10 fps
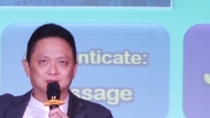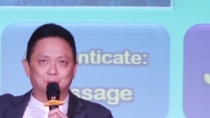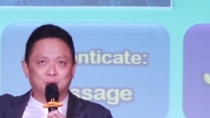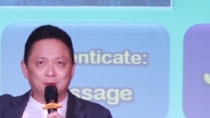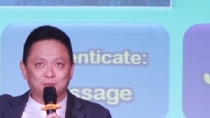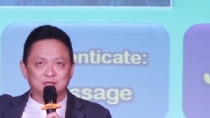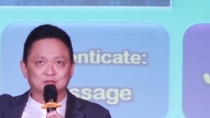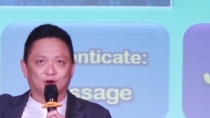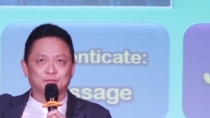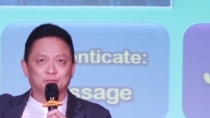the
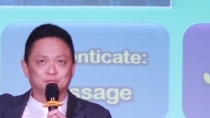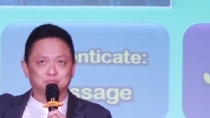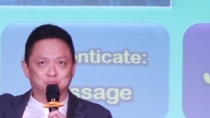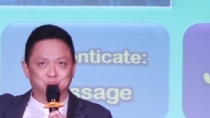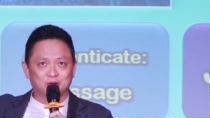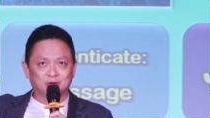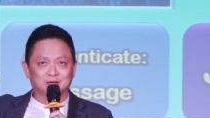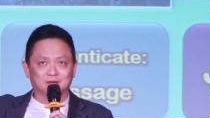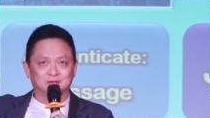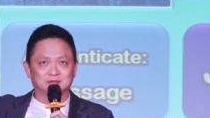purpose of
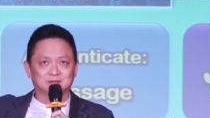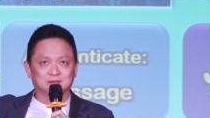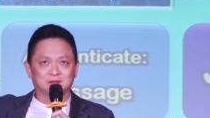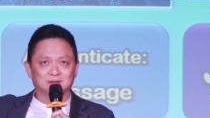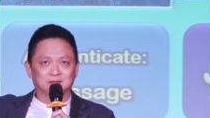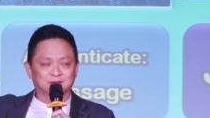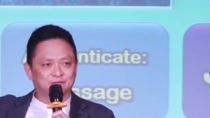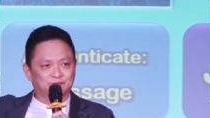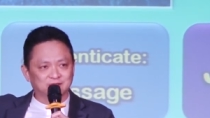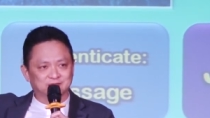miracles
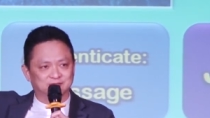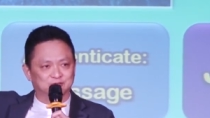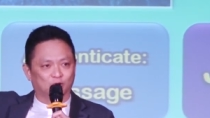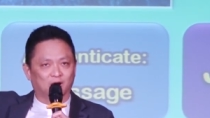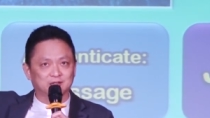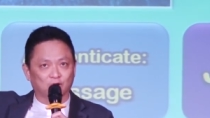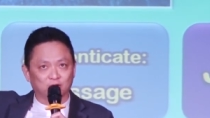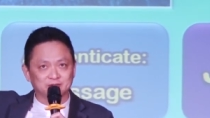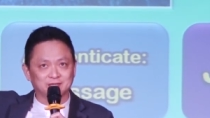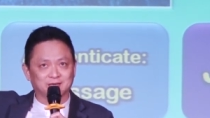first is to
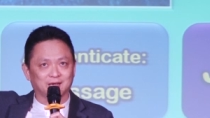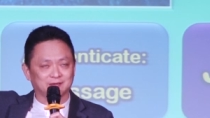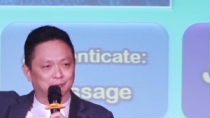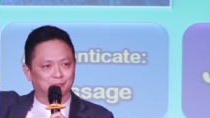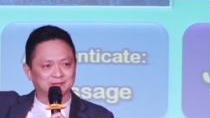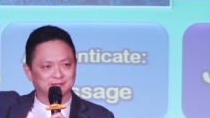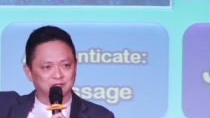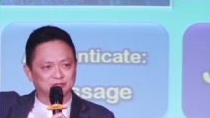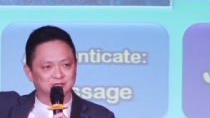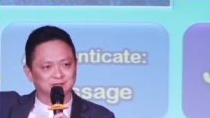authenticate the
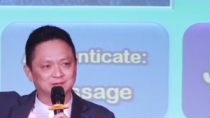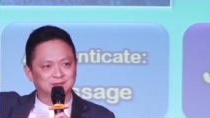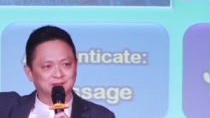messenger